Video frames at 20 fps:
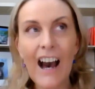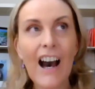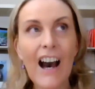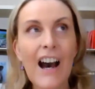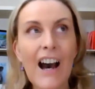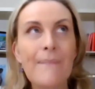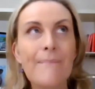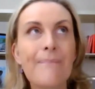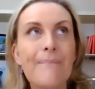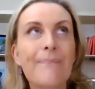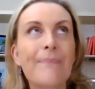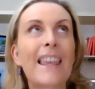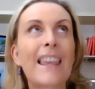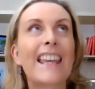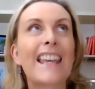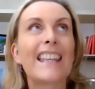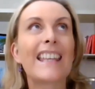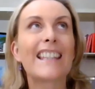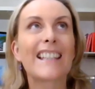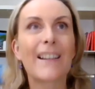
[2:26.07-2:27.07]
Um,
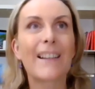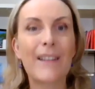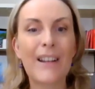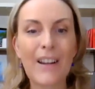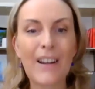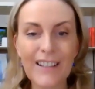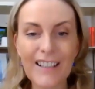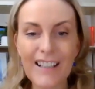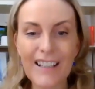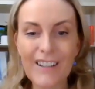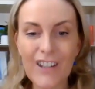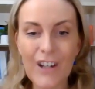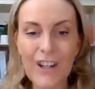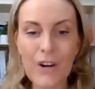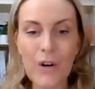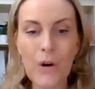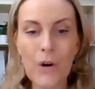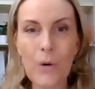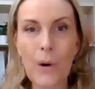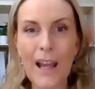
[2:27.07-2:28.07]
so, in answer to
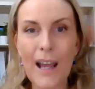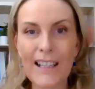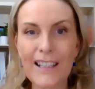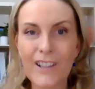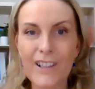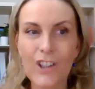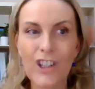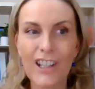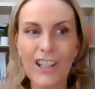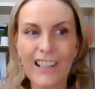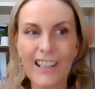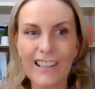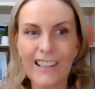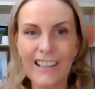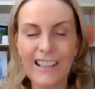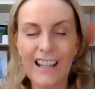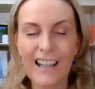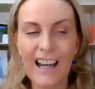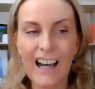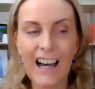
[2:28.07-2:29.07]
your
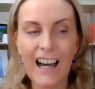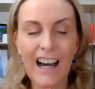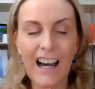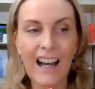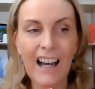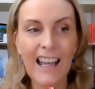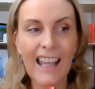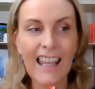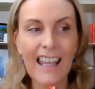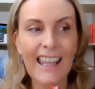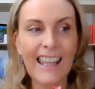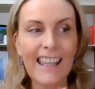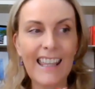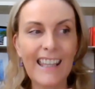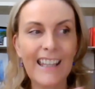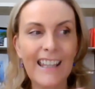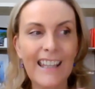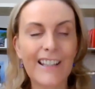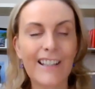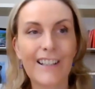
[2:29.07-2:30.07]
question,
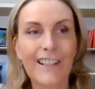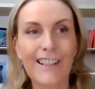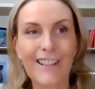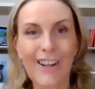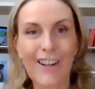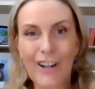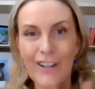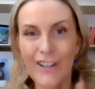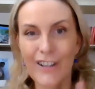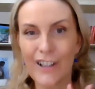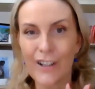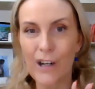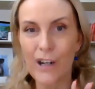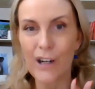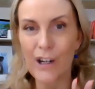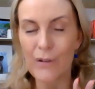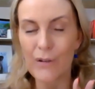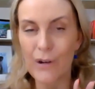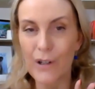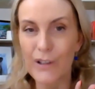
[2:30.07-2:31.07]
I started
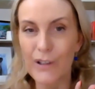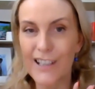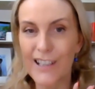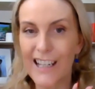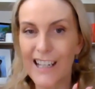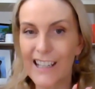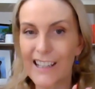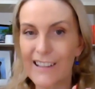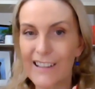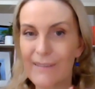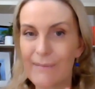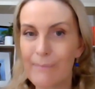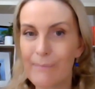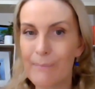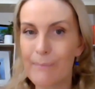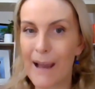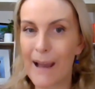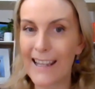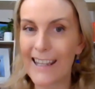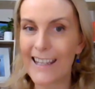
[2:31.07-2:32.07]
recruiting
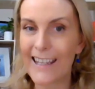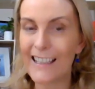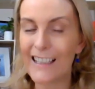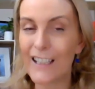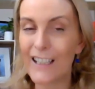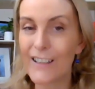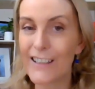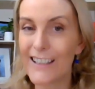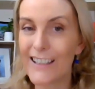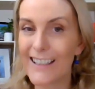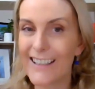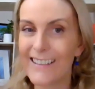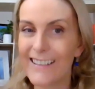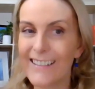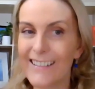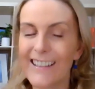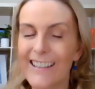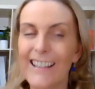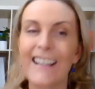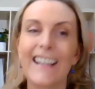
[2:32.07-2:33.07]
back in
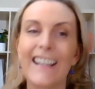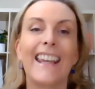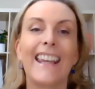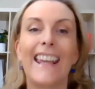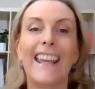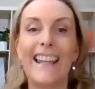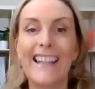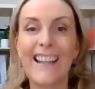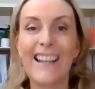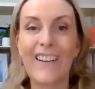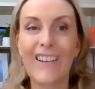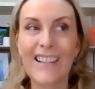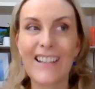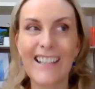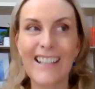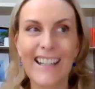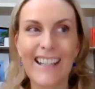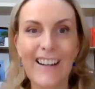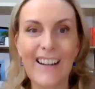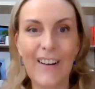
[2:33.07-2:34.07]
London in
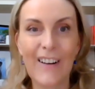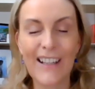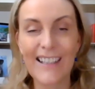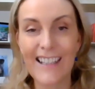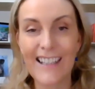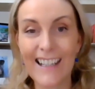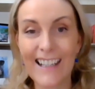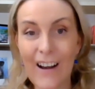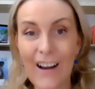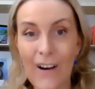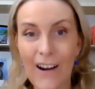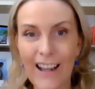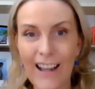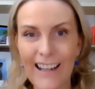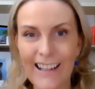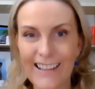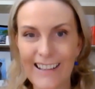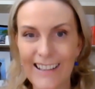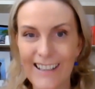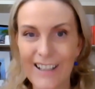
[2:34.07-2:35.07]

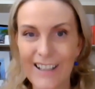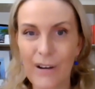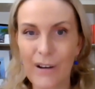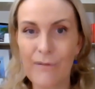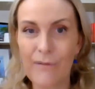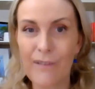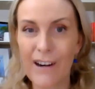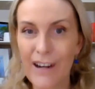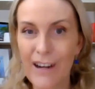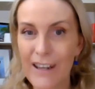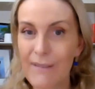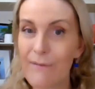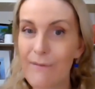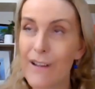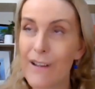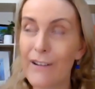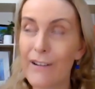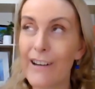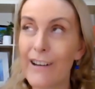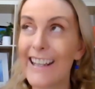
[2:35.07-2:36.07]
1999. So, a very,
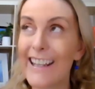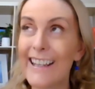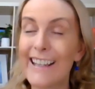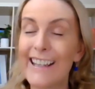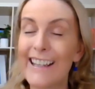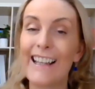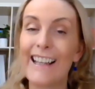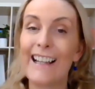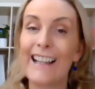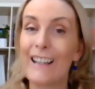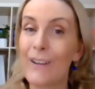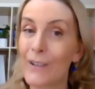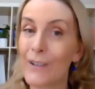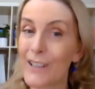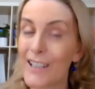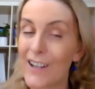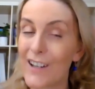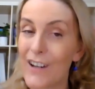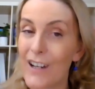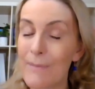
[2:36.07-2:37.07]
very
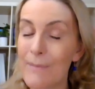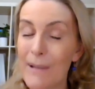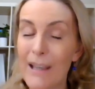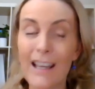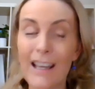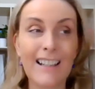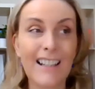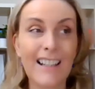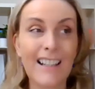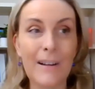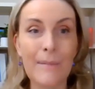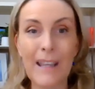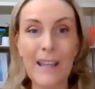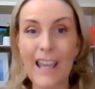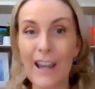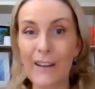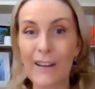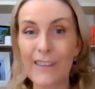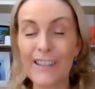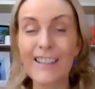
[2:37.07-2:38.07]
long time, time
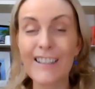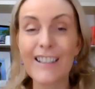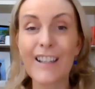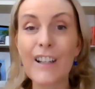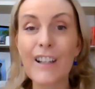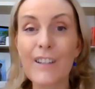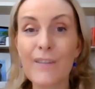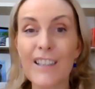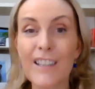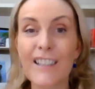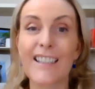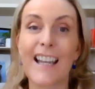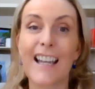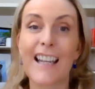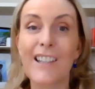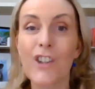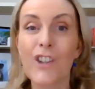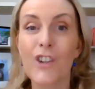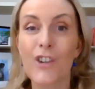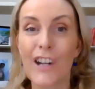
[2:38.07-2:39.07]
ago. The turn of the
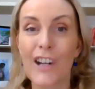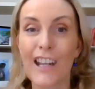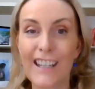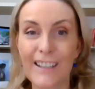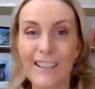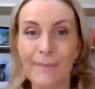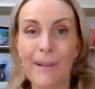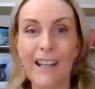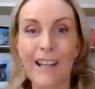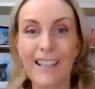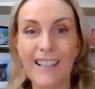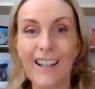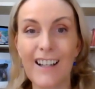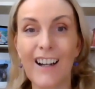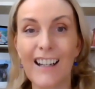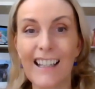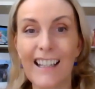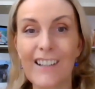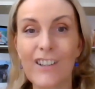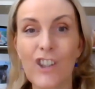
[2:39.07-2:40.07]
century, as my
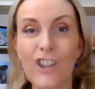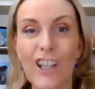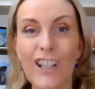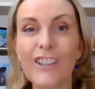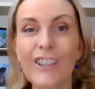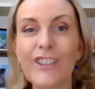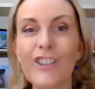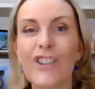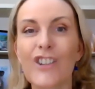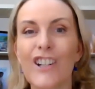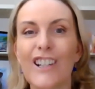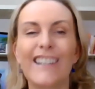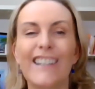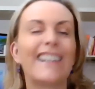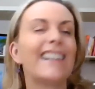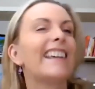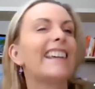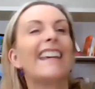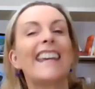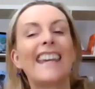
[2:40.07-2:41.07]
darling
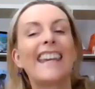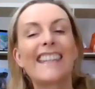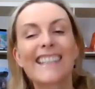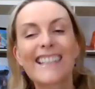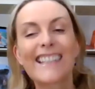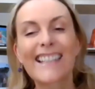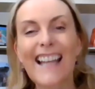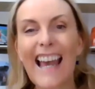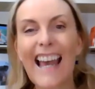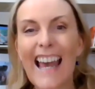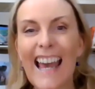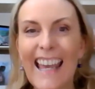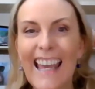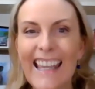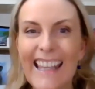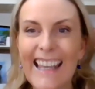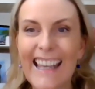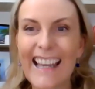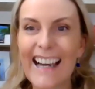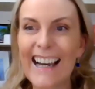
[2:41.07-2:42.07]
children
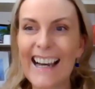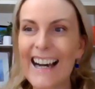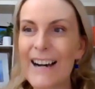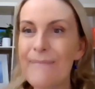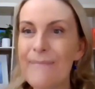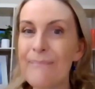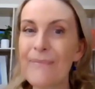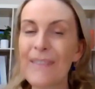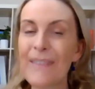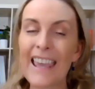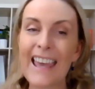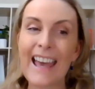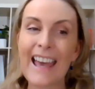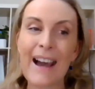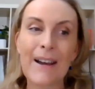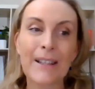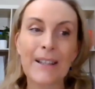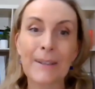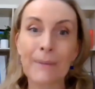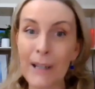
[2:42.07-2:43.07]
say. Um,
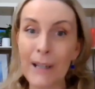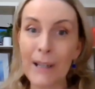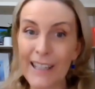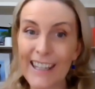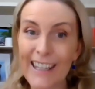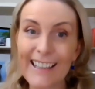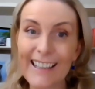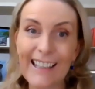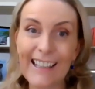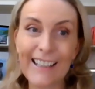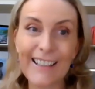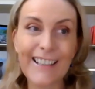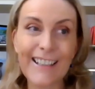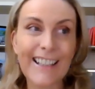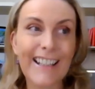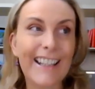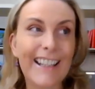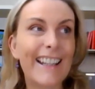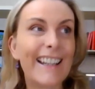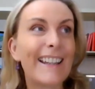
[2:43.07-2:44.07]
so, working in
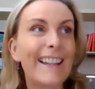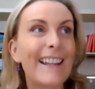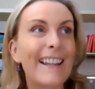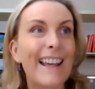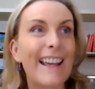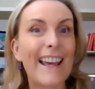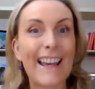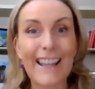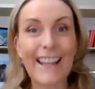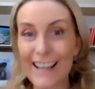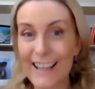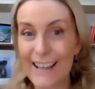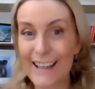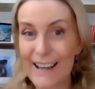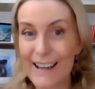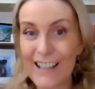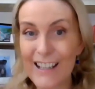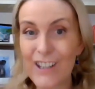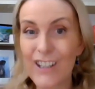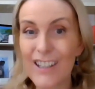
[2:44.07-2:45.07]
London,
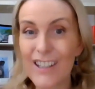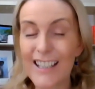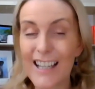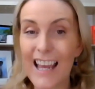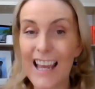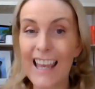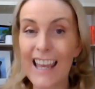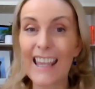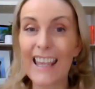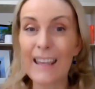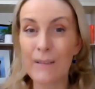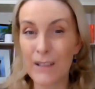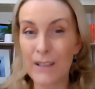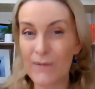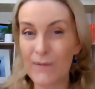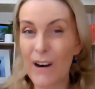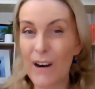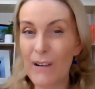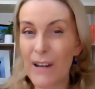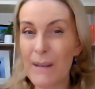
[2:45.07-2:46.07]
as you say, it
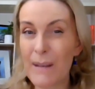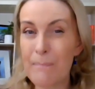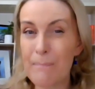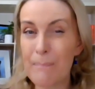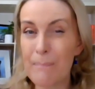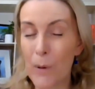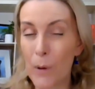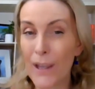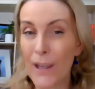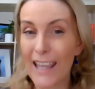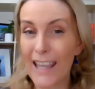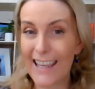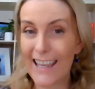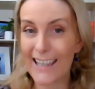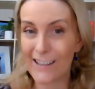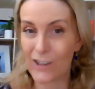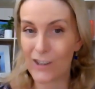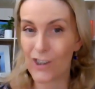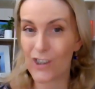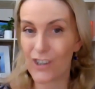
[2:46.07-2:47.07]
was very
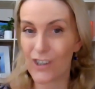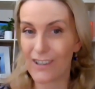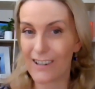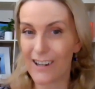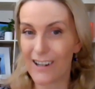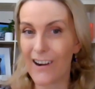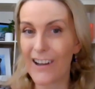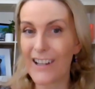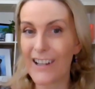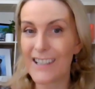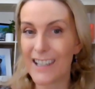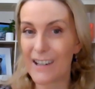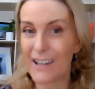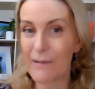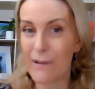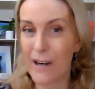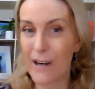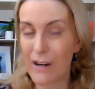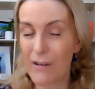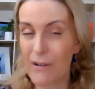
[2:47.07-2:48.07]
boyish
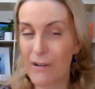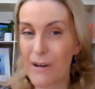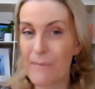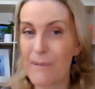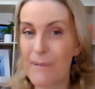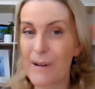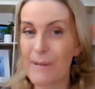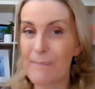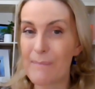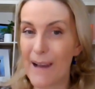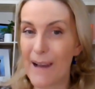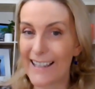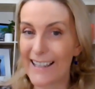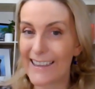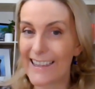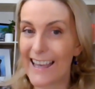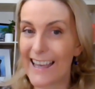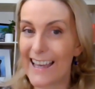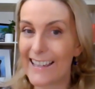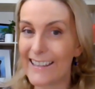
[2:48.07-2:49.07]
IT recruitment
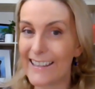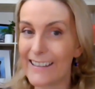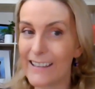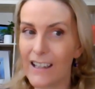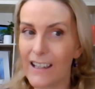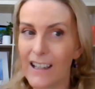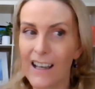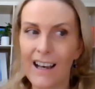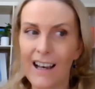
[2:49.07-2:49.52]
back then.